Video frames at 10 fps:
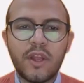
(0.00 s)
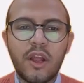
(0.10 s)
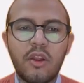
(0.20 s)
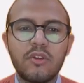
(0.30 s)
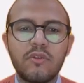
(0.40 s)

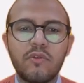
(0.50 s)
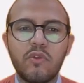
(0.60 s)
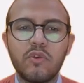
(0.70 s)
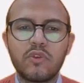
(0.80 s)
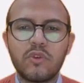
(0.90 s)
lot of
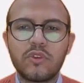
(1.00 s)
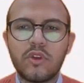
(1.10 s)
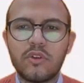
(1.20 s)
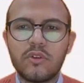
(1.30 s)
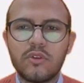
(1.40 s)
codes or
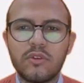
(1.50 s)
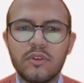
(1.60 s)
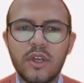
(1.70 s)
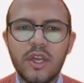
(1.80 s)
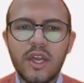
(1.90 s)
standards
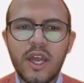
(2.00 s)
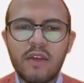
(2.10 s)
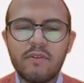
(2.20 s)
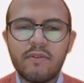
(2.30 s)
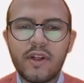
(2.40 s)

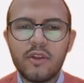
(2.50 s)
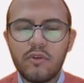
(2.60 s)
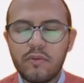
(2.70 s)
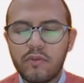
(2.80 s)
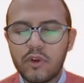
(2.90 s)
have a
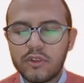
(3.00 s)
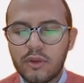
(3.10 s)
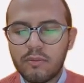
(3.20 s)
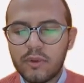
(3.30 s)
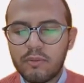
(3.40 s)
value, for
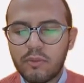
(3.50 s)
example,